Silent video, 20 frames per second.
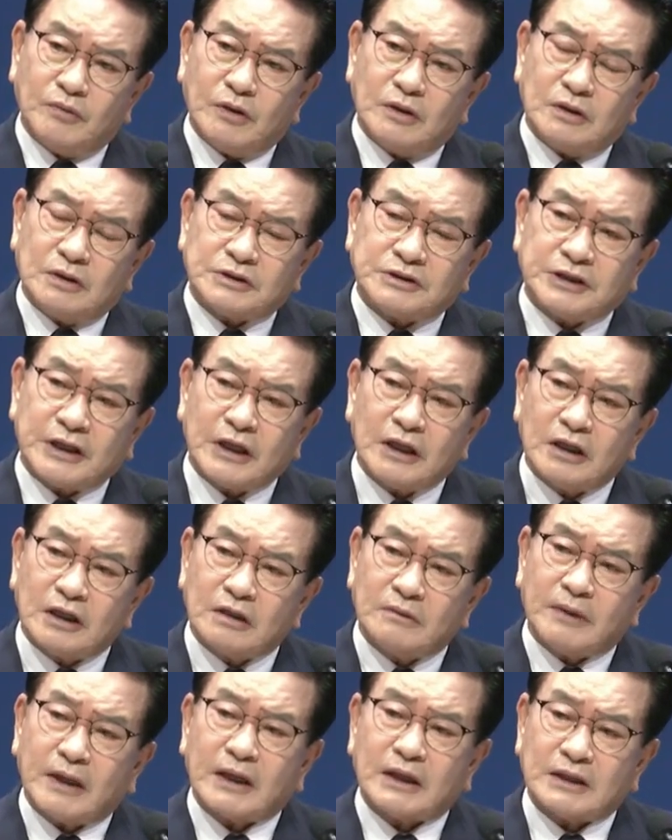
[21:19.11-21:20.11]
It was
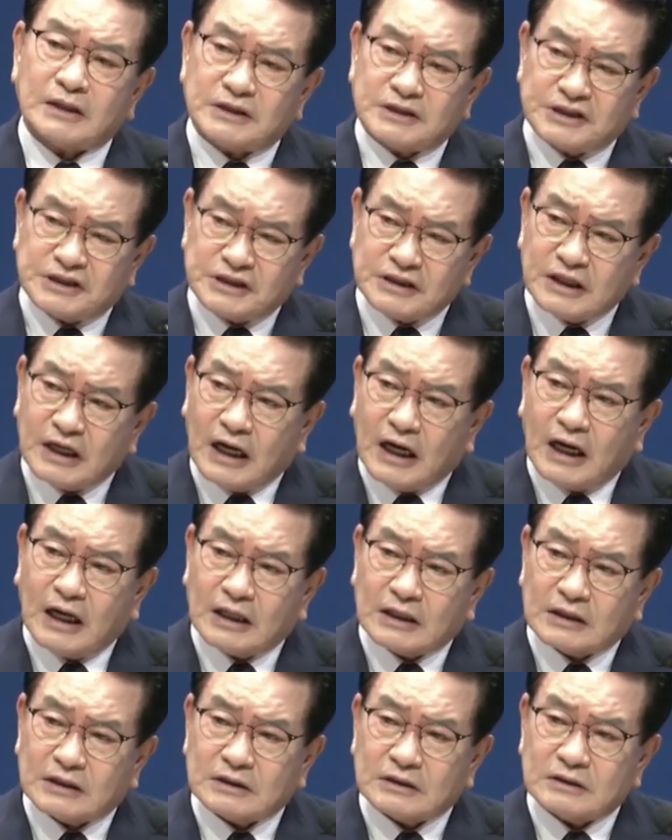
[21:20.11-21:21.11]
really a good time
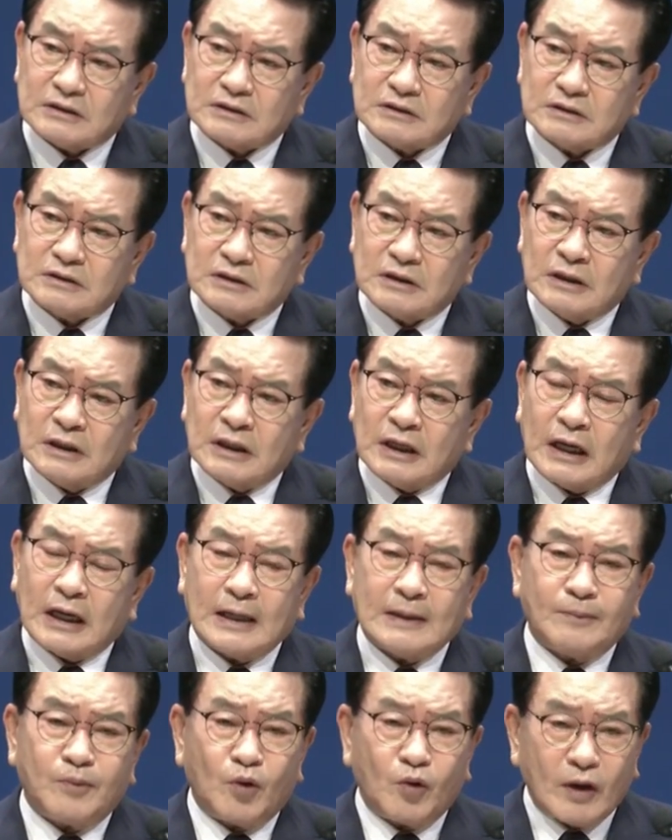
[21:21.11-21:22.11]
for people to
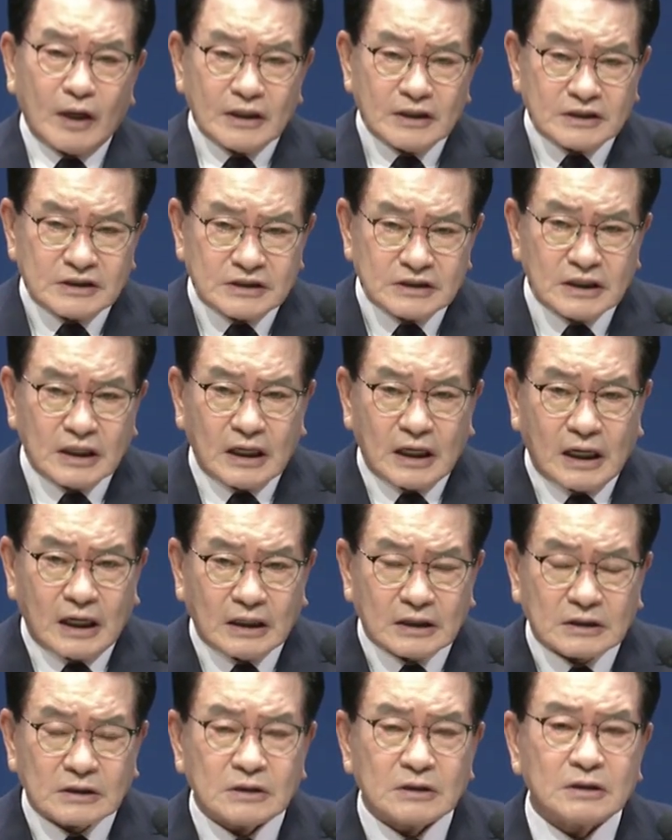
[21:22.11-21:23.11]
experience joy
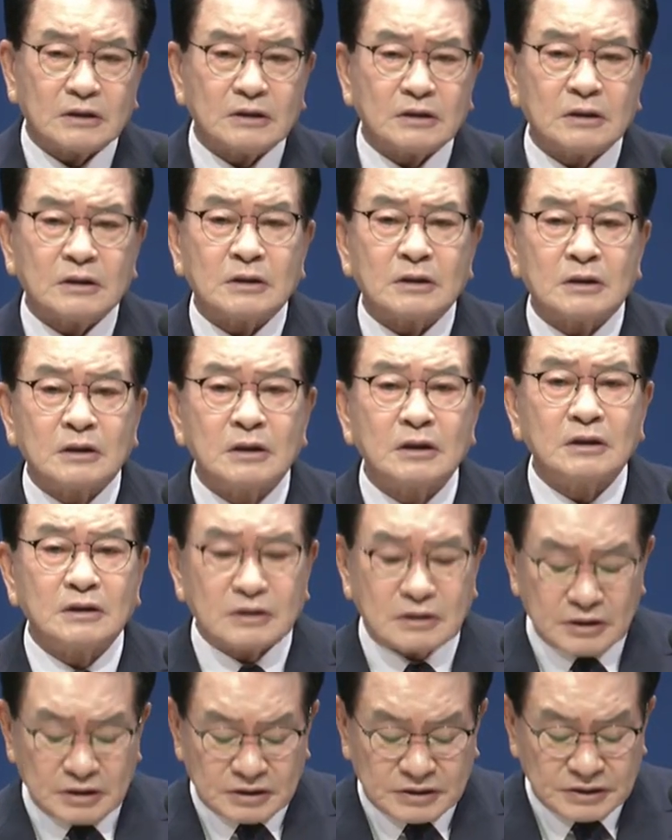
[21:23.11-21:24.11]
in so many
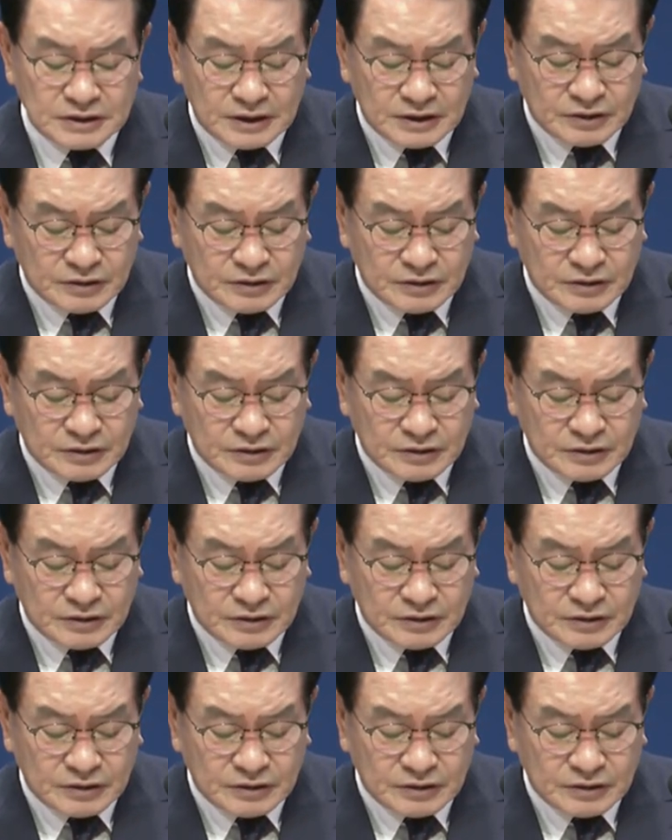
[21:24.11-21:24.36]
ways.